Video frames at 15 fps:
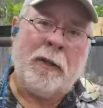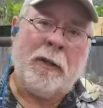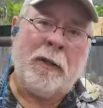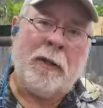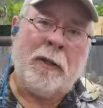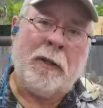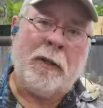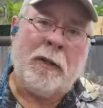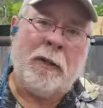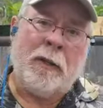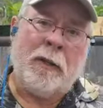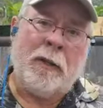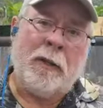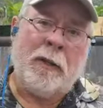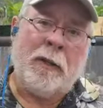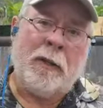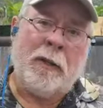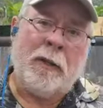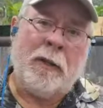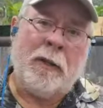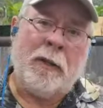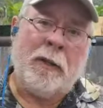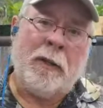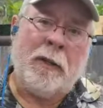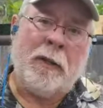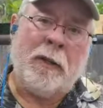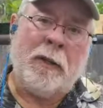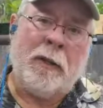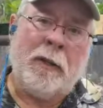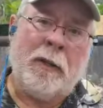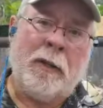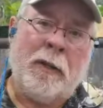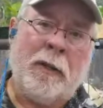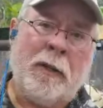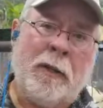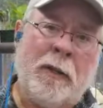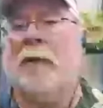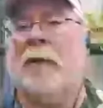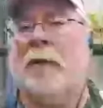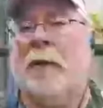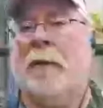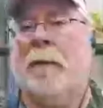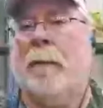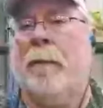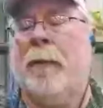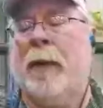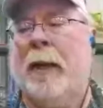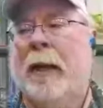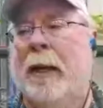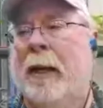see these and just think, well, it's got to be this.